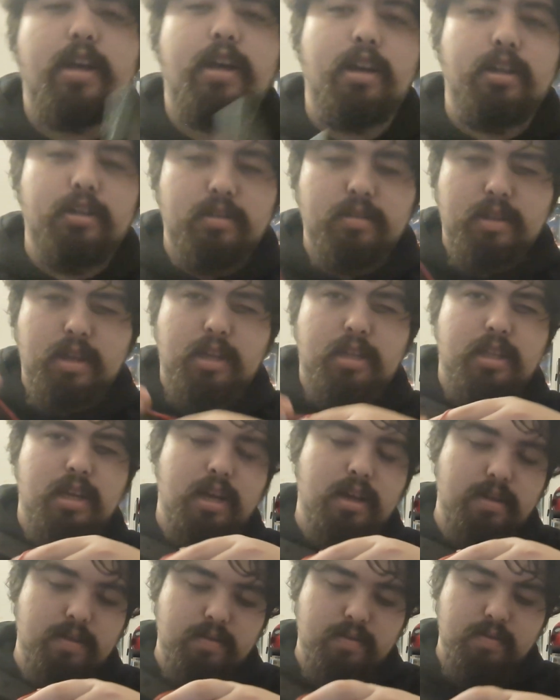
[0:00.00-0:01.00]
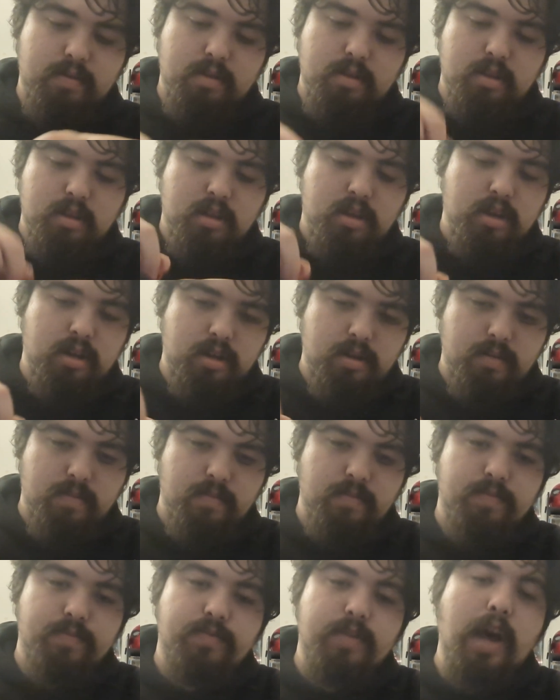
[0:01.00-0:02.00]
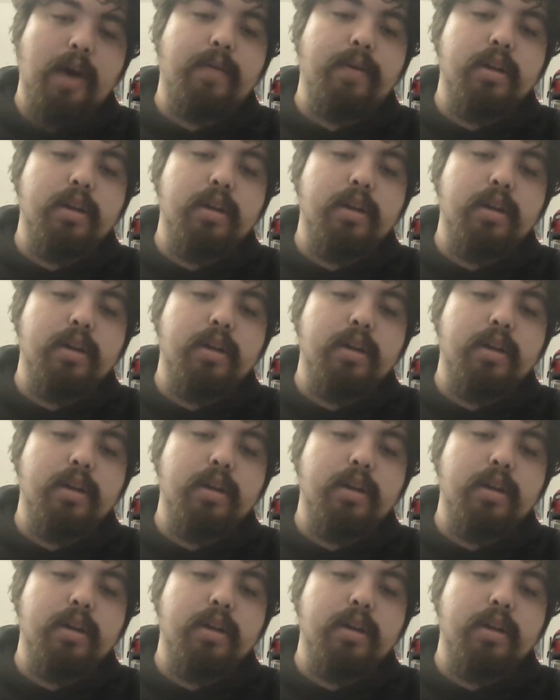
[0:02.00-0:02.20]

I do like that. That